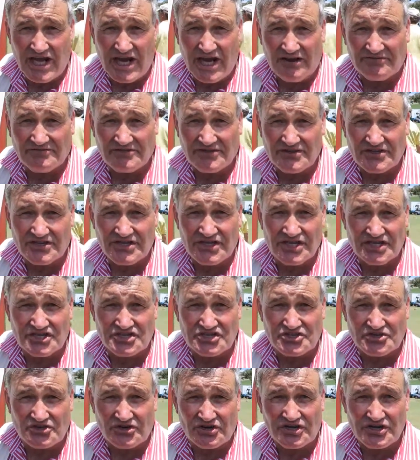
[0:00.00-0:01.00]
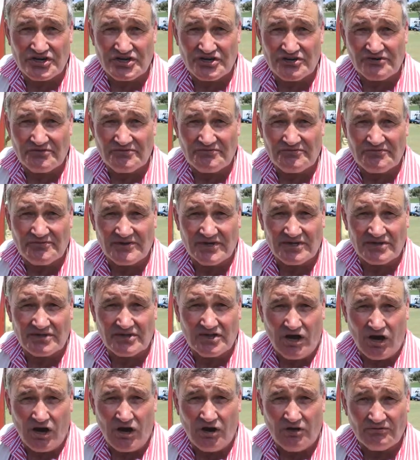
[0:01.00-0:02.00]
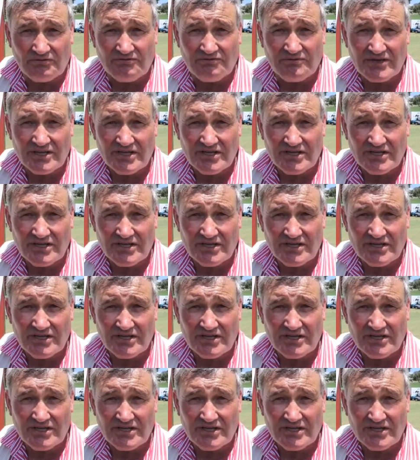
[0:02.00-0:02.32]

after the history of golf